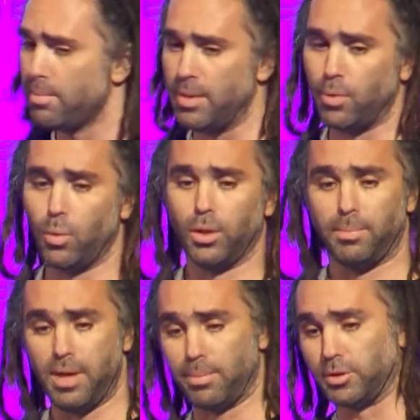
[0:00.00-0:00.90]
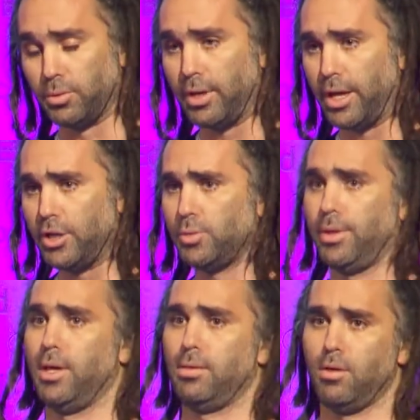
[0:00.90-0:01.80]
people will be able to engage
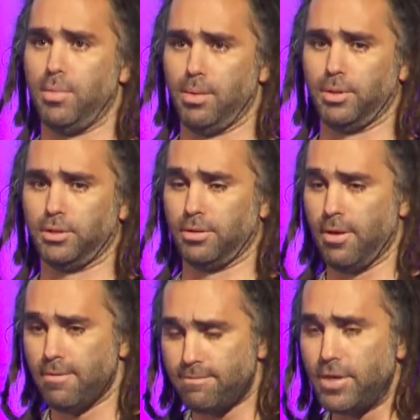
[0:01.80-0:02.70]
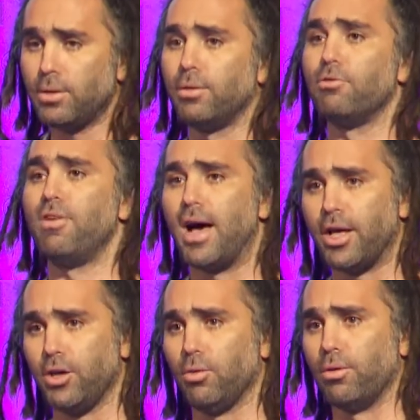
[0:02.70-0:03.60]
with it, they'll be able to feel the
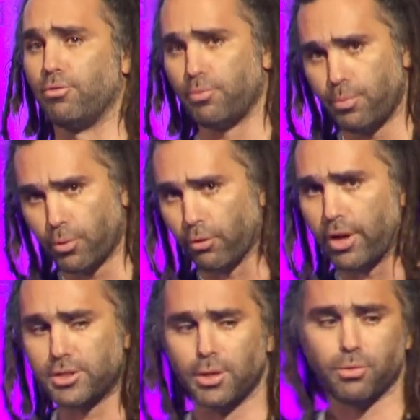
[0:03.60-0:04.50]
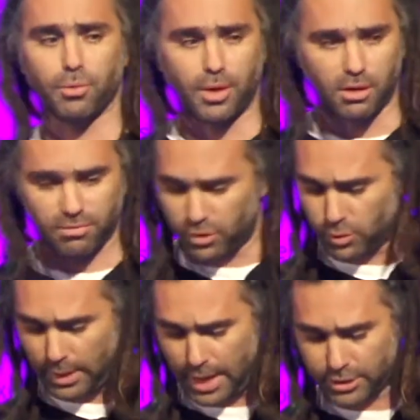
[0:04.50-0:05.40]
value of progressing through the
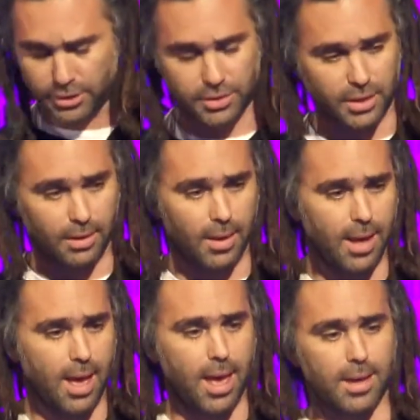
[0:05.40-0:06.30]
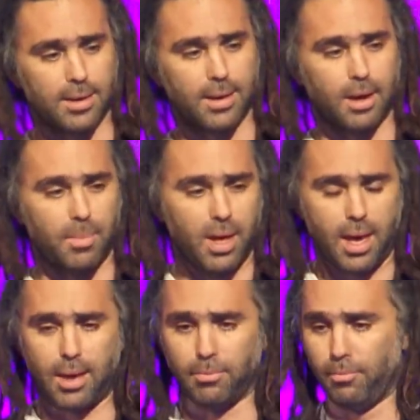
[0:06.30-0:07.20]
individual actions and, and, um,
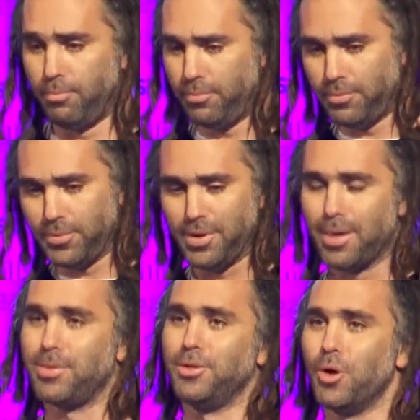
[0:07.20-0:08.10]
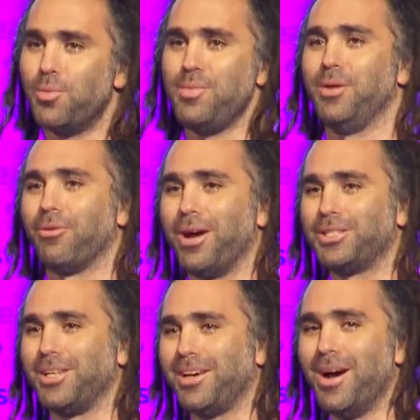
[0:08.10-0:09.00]
and you get the dopamine
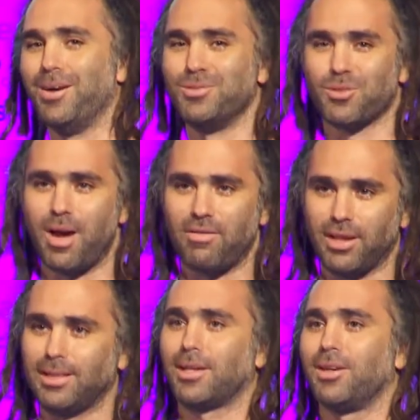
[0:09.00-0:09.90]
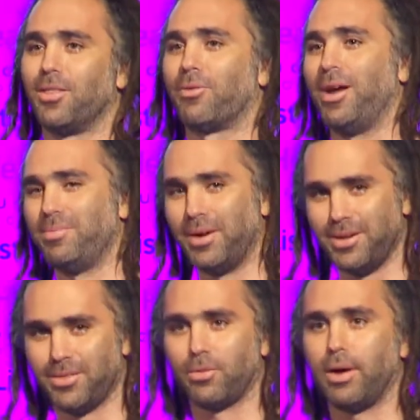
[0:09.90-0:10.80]
rush that comes from having clicked on the right
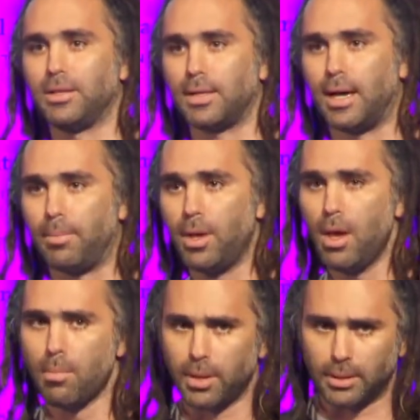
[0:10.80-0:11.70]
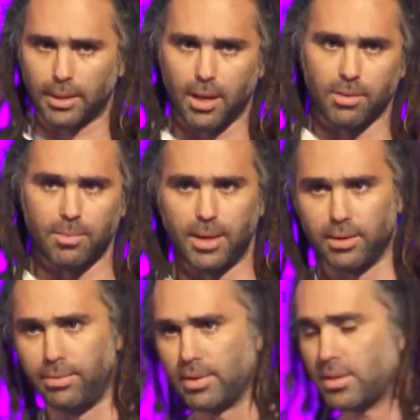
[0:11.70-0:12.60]
button at the right time. But clicking on the
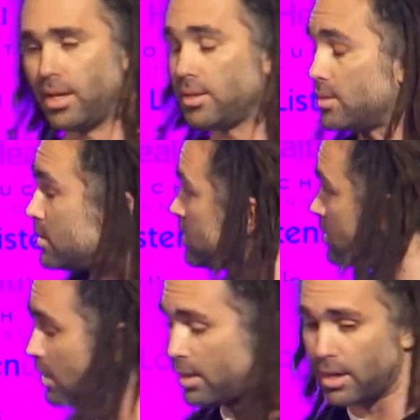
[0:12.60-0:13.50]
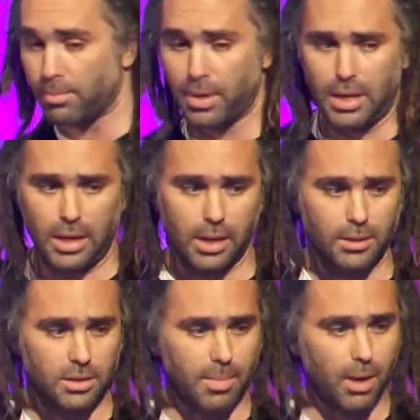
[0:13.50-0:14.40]
button in this case is um, eating
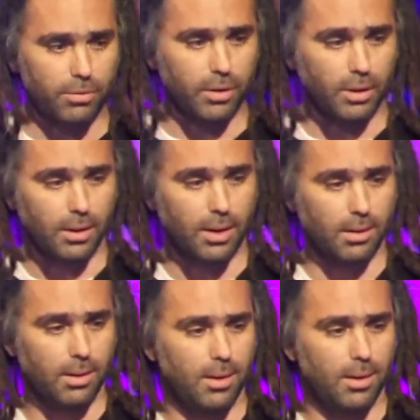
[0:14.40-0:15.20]
some healthy, uh,